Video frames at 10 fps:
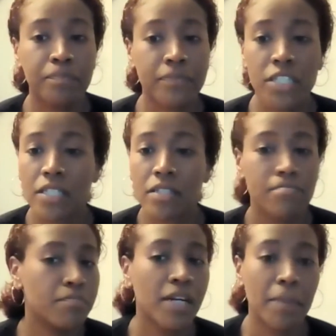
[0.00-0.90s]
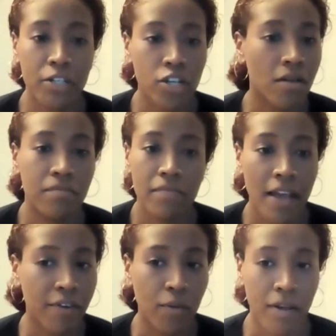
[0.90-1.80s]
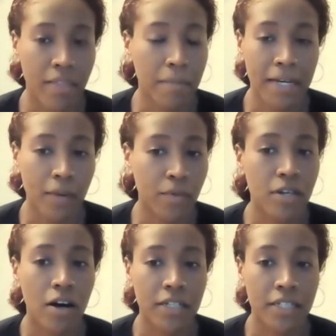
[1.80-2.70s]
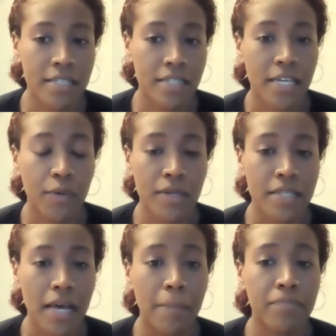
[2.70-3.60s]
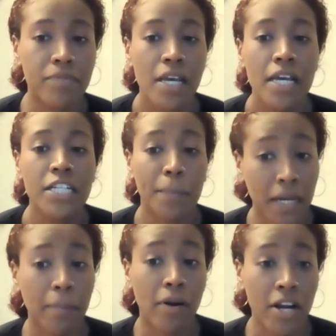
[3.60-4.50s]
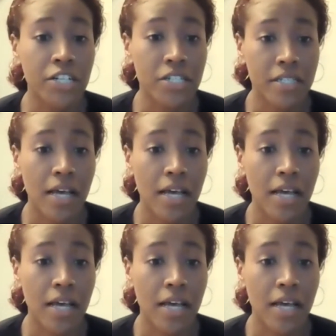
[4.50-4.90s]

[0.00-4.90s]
just pretty much everywhere that my dad was called, because he was Japatak Maharaj's